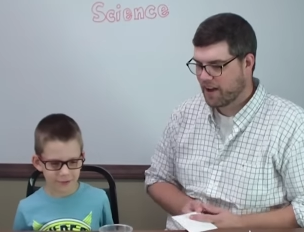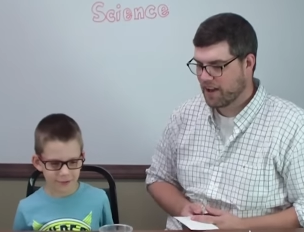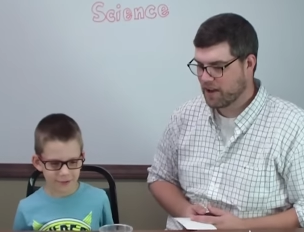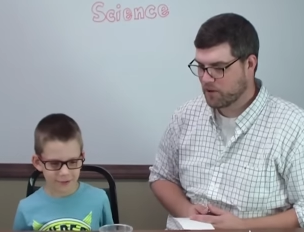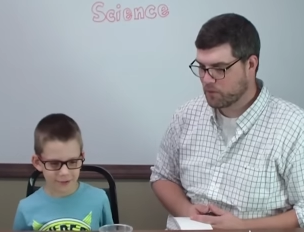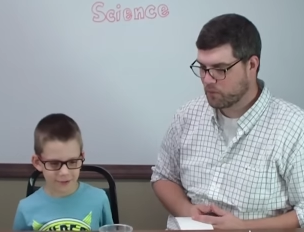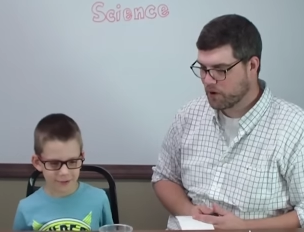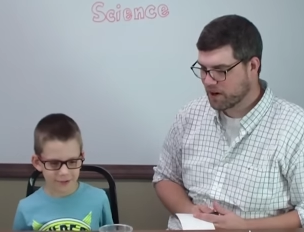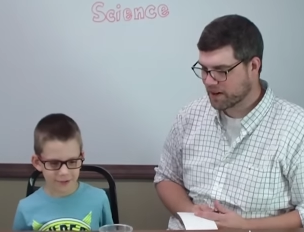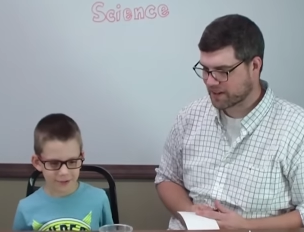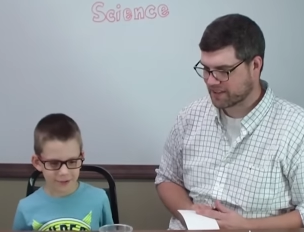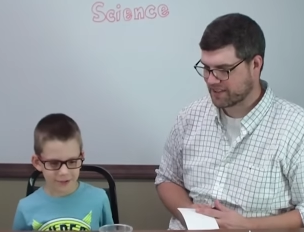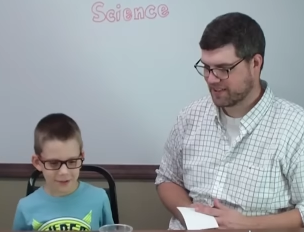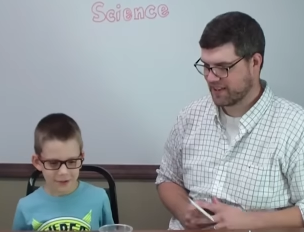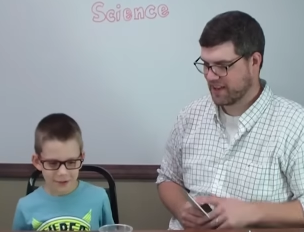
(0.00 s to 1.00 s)
Speaker 1: It
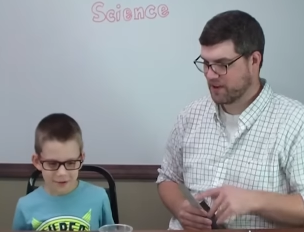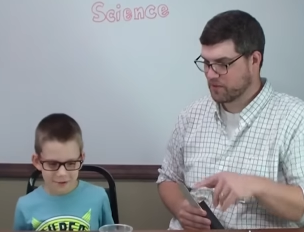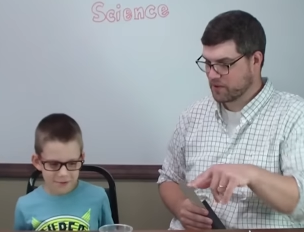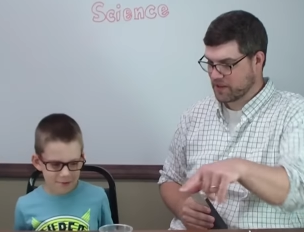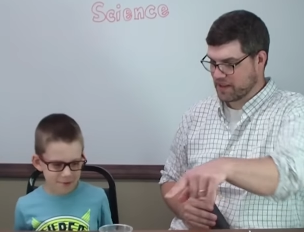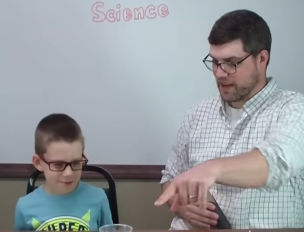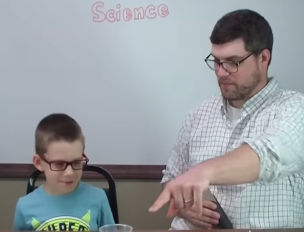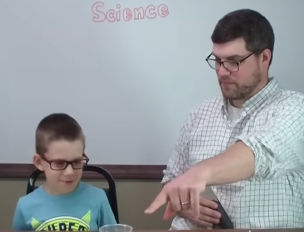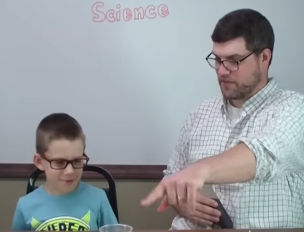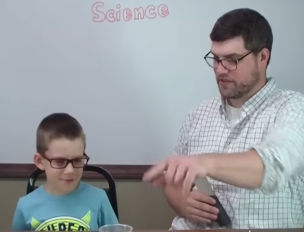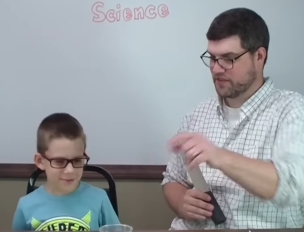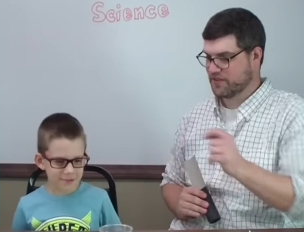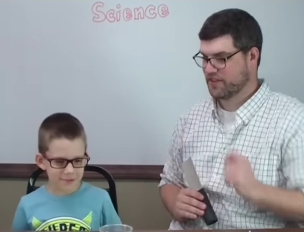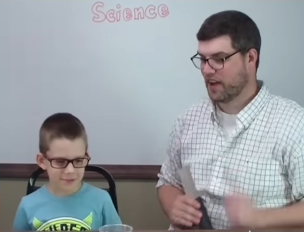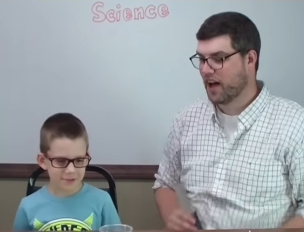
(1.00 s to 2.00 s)
worked. And we kept
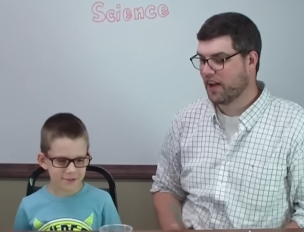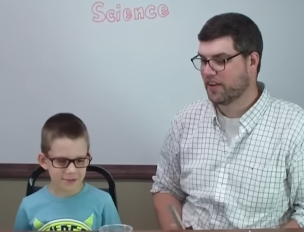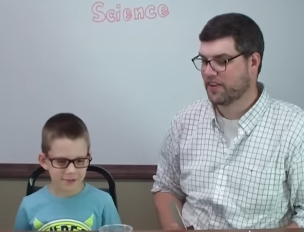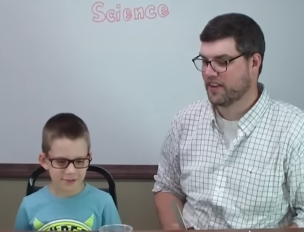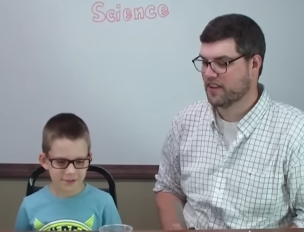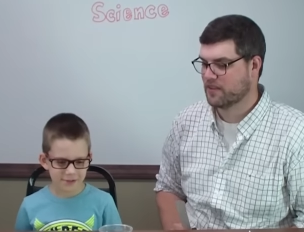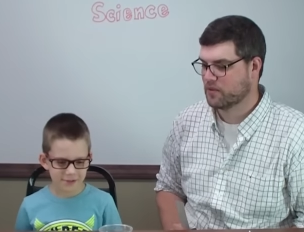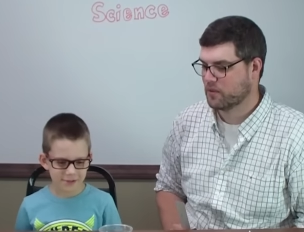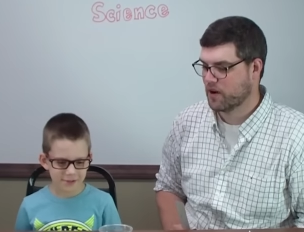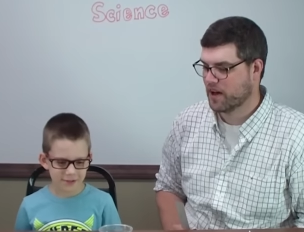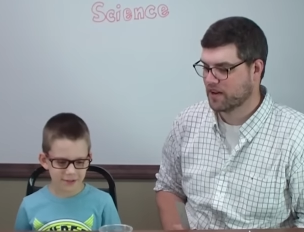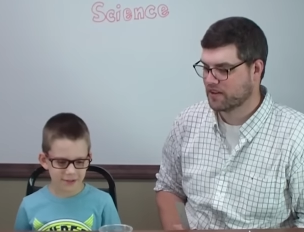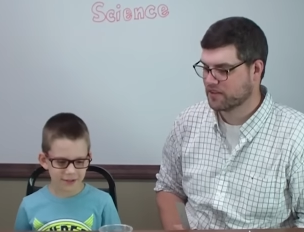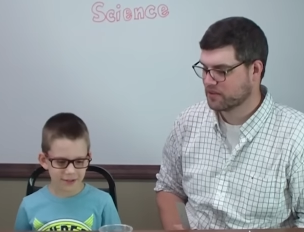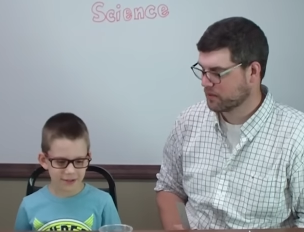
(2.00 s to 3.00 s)
the salt in the
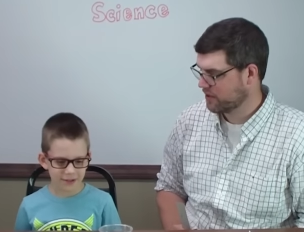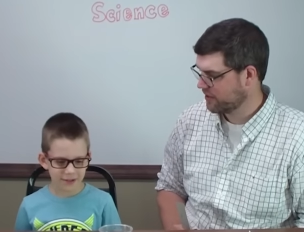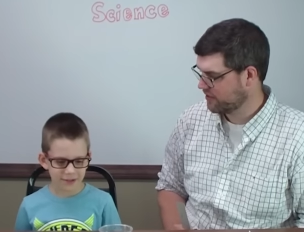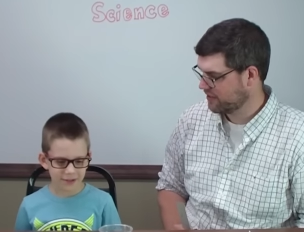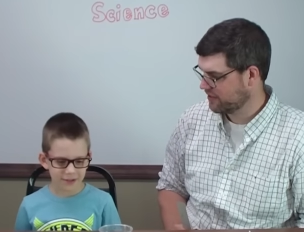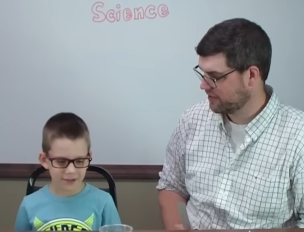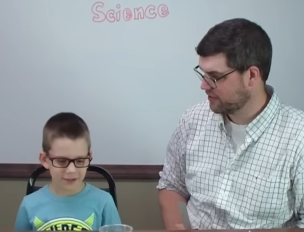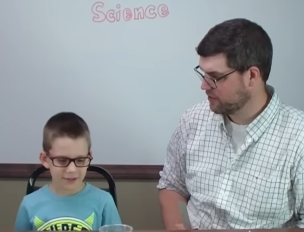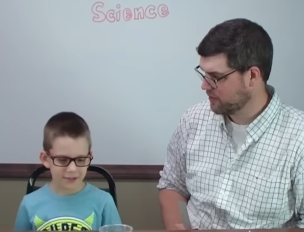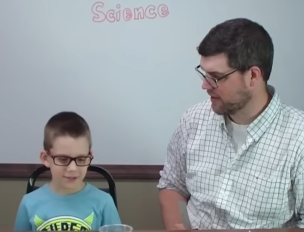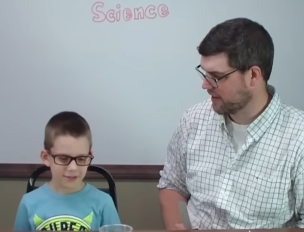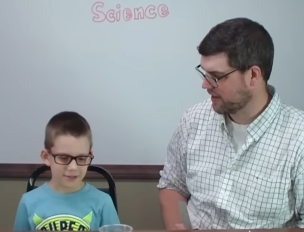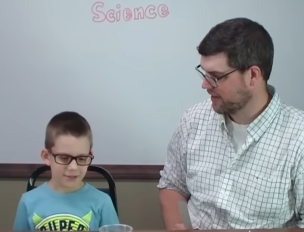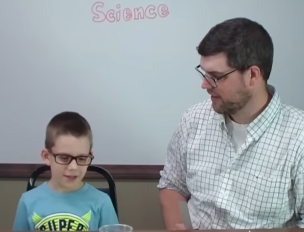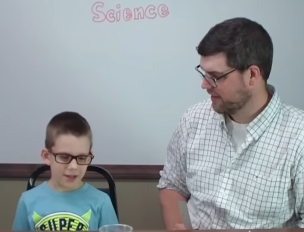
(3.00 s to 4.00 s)
water. So what is it
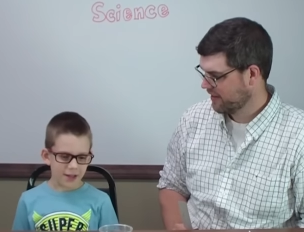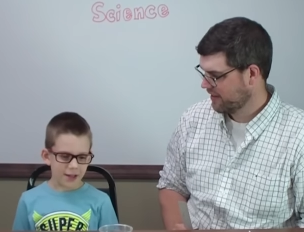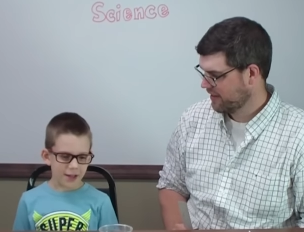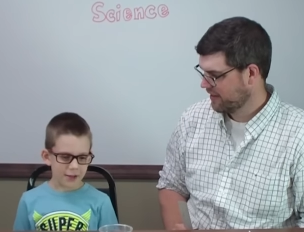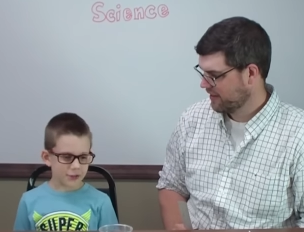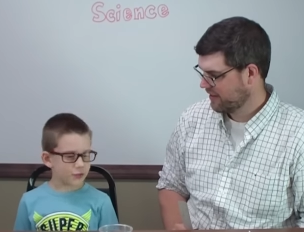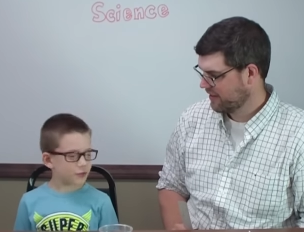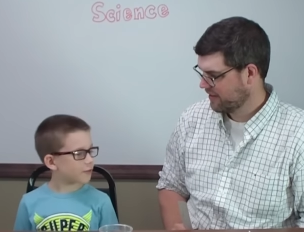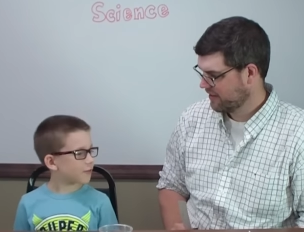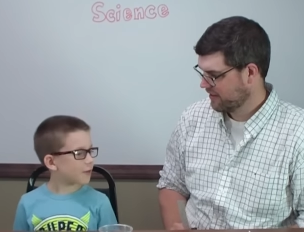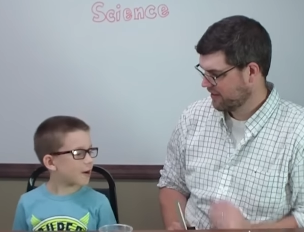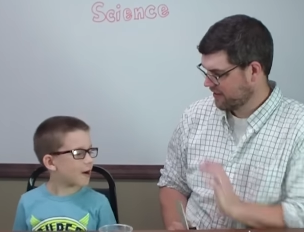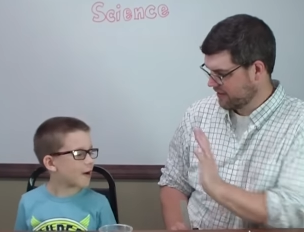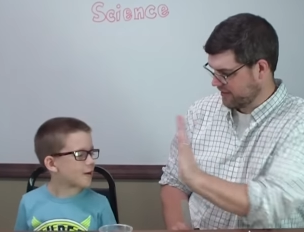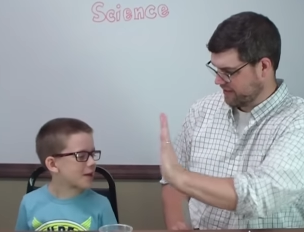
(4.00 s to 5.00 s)
doing?
Speaker 2: It's
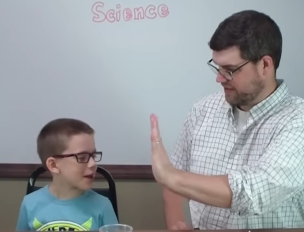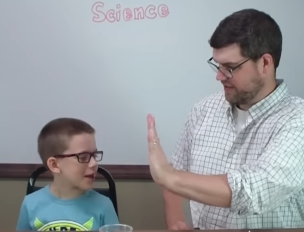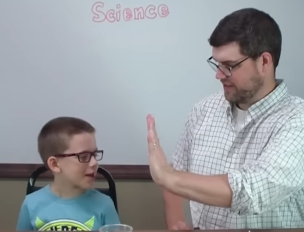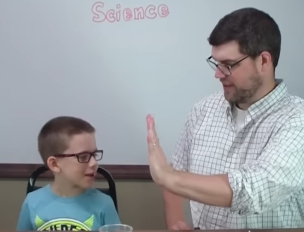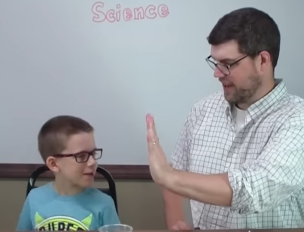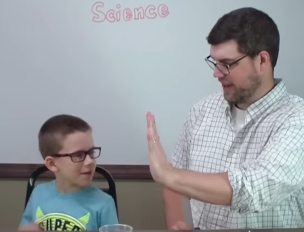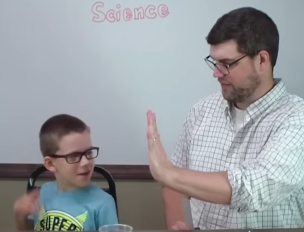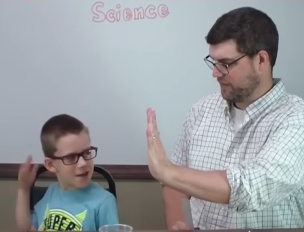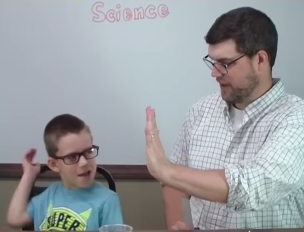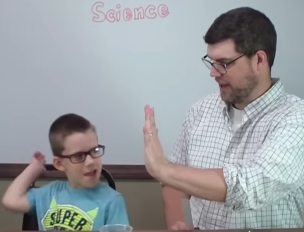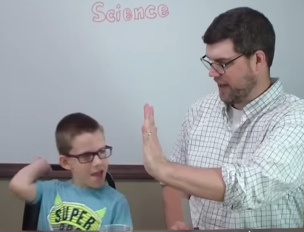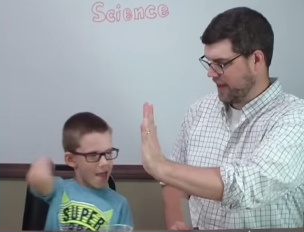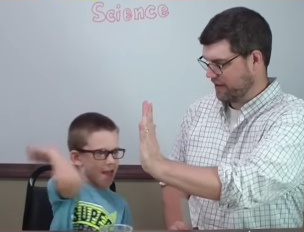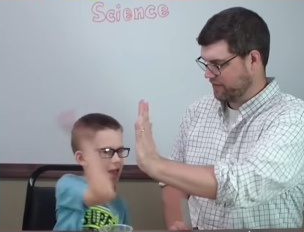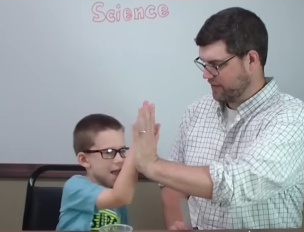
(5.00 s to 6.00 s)
floating. High
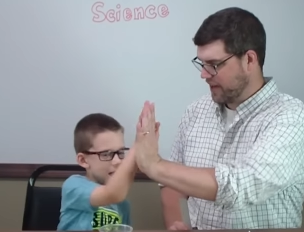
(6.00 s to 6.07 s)
Speaker 1: five.